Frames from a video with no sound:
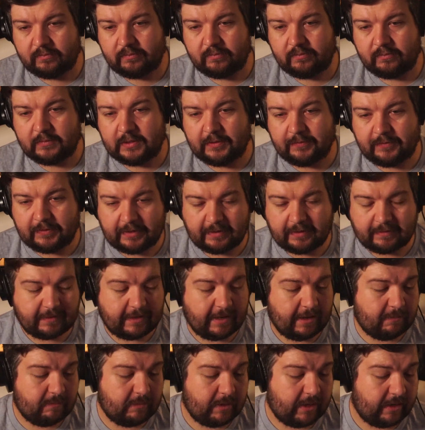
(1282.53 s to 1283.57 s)
if it doesn't
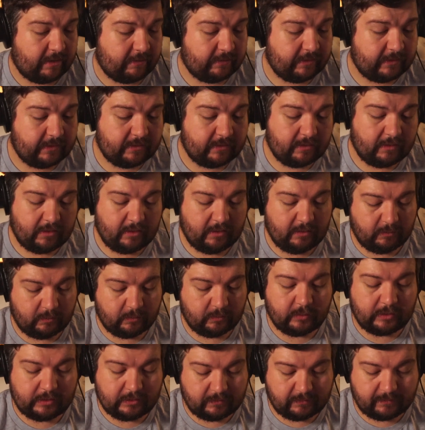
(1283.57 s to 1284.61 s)
have batteries, it
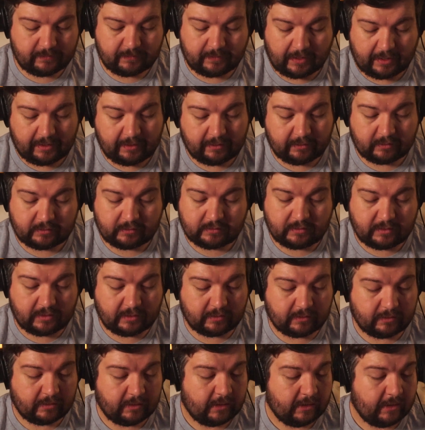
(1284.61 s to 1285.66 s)
will fire
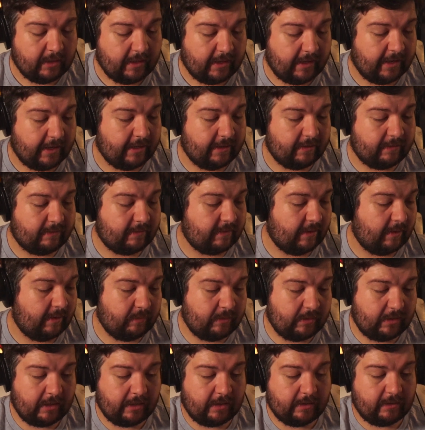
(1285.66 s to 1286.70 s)
still. And same
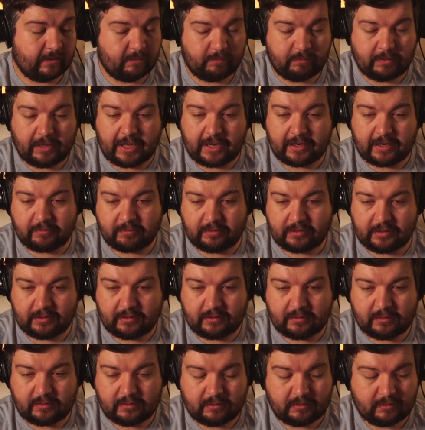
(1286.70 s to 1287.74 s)
thing, the
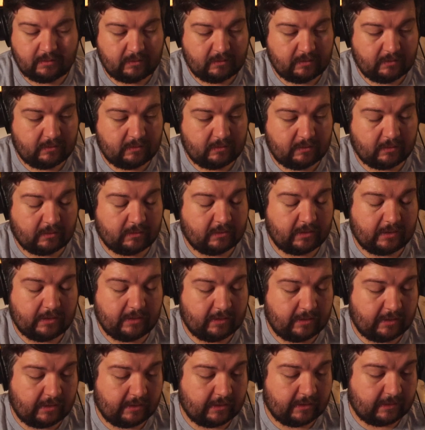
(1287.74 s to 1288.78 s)
battery or
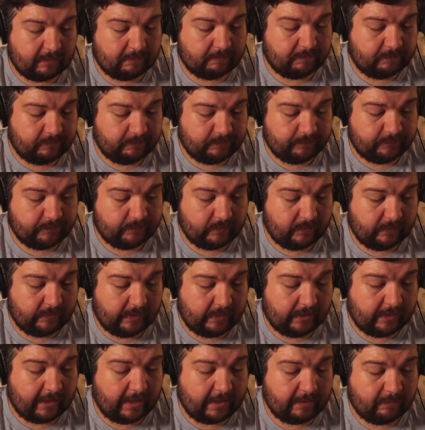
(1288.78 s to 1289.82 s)
the
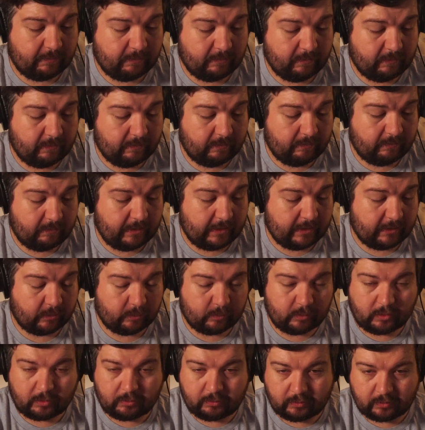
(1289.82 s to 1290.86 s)
light meter
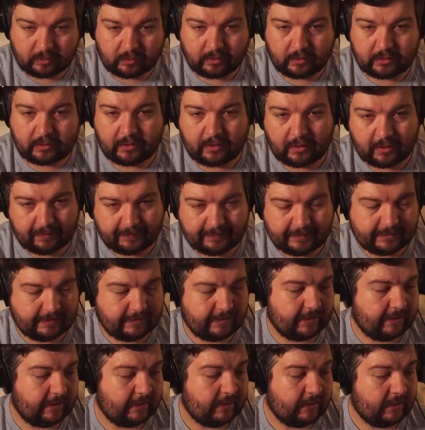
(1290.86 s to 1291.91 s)
won't work,
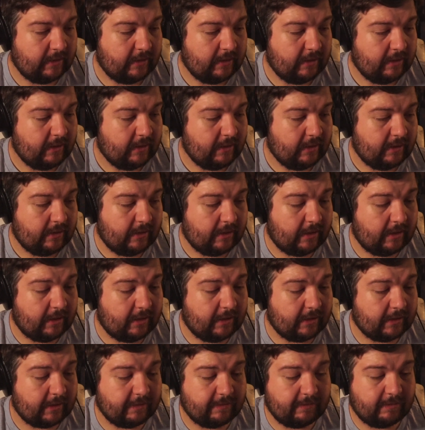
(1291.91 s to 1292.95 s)
obviously,
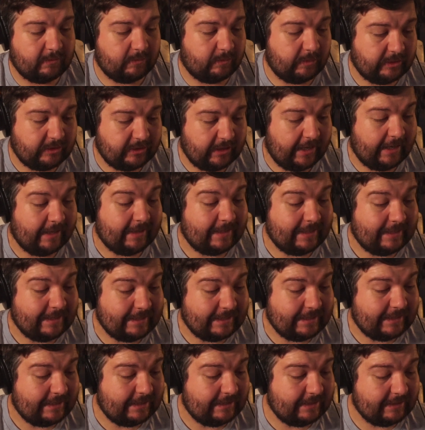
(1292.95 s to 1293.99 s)
because there's a bunch of
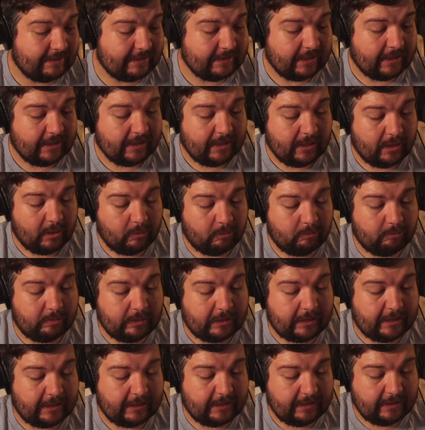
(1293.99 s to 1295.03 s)
LEDs.
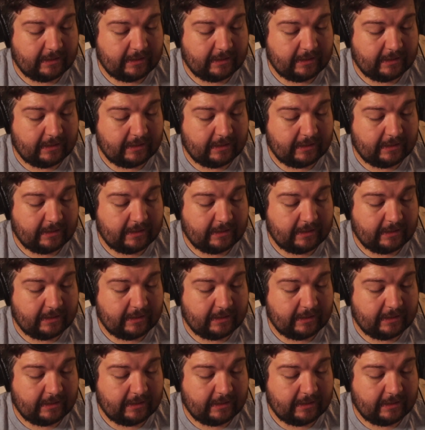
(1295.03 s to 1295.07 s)
But